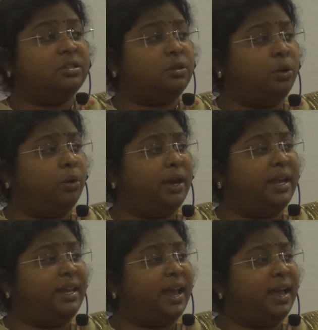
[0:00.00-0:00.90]
So,
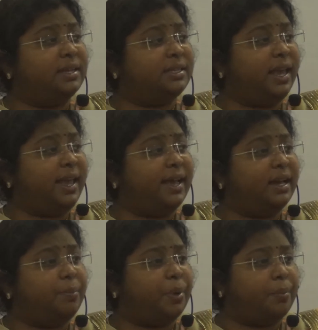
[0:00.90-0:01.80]
India is
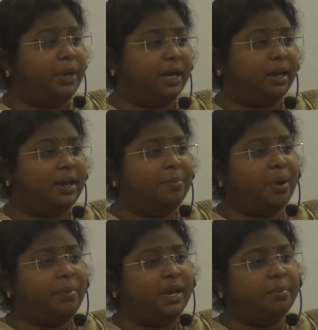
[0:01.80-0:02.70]
a republic.
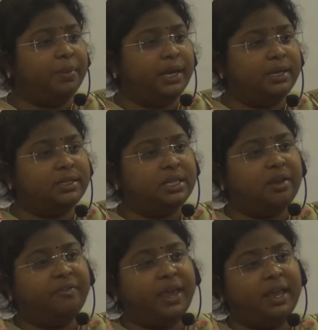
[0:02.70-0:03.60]
Republic means
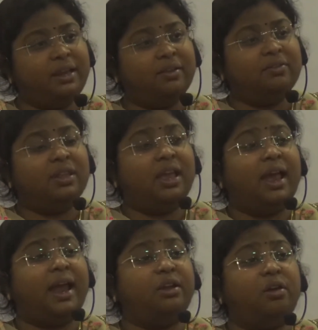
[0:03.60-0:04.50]
where
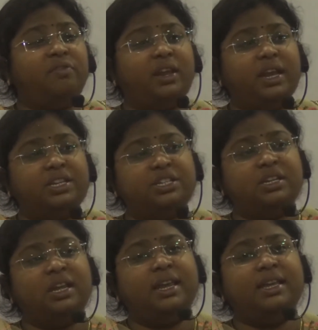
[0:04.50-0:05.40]
head of the nation
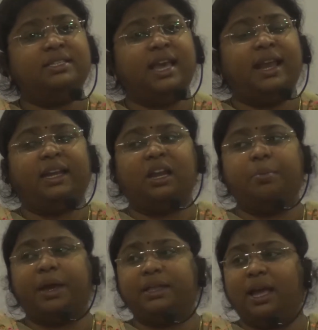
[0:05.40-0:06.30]
is elected
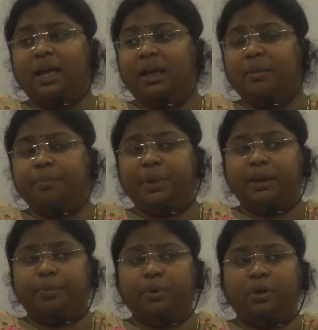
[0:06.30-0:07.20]
by the
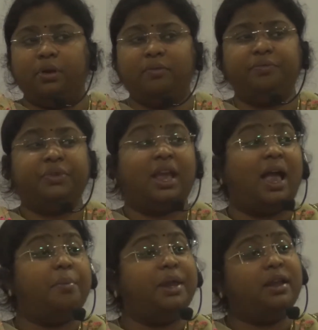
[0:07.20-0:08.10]
people.
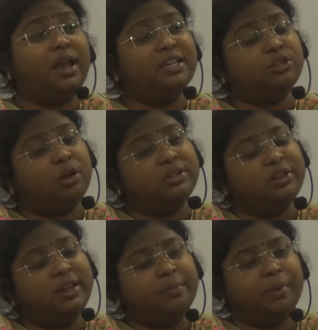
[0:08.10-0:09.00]
America is also
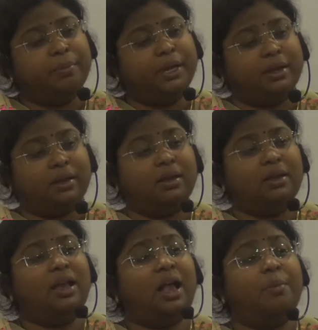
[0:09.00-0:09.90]
a republic.
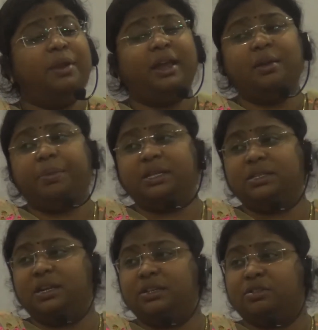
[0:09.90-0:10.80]
American
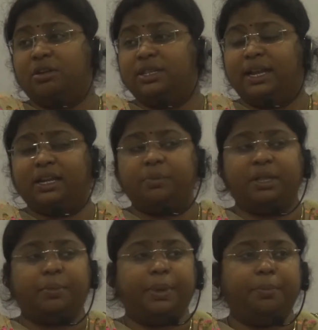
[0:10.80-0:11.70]
president is also elected by
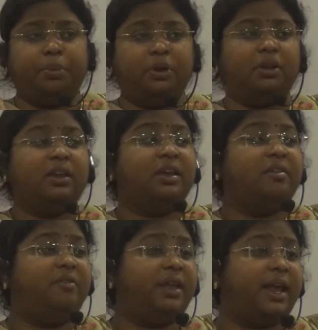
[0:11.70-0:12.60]
the people.
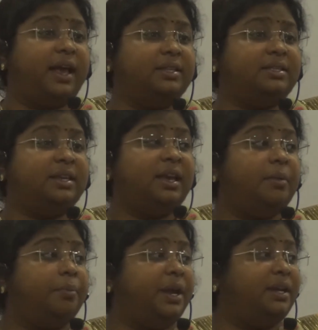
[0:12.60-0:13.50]
Whereas
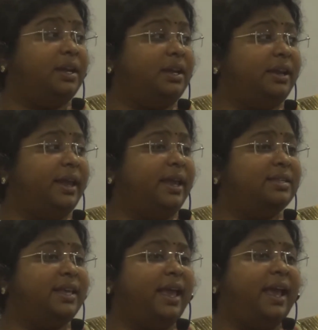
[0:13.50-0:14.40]
Britain
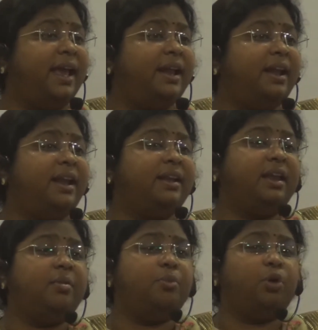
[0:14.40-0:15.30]
is a
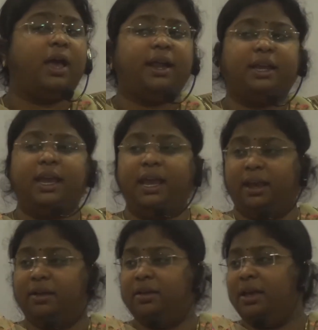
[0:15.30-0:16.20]
hereditary
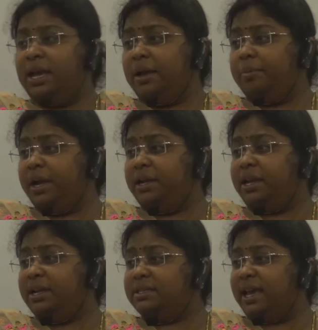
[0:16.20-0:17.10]
monarchy.
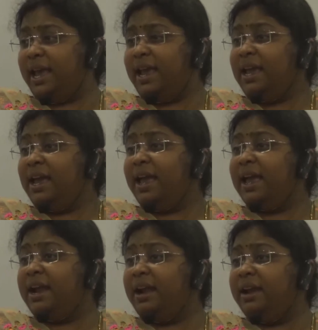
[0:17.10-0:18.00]
Britain is a
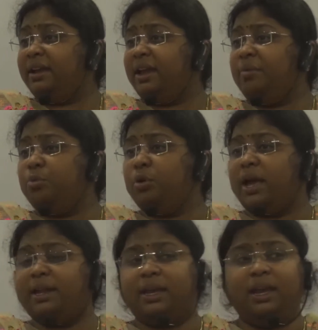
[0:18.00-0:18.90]
hereditary
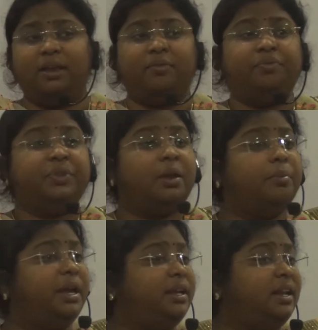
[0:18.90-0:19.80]
monarchy.
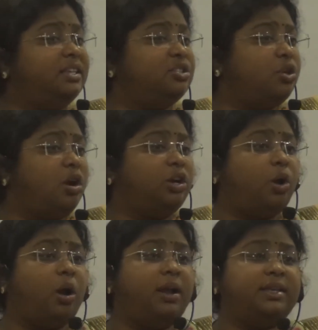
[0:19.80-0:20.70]
Britain is not
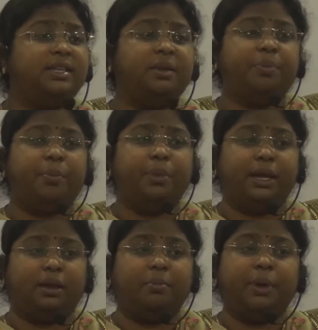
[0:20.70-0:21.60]
called as a
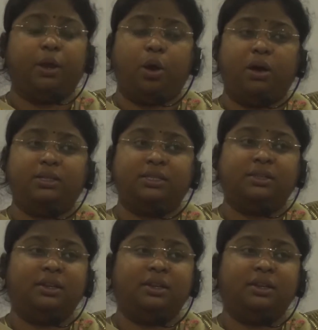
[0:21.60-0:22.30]
republic because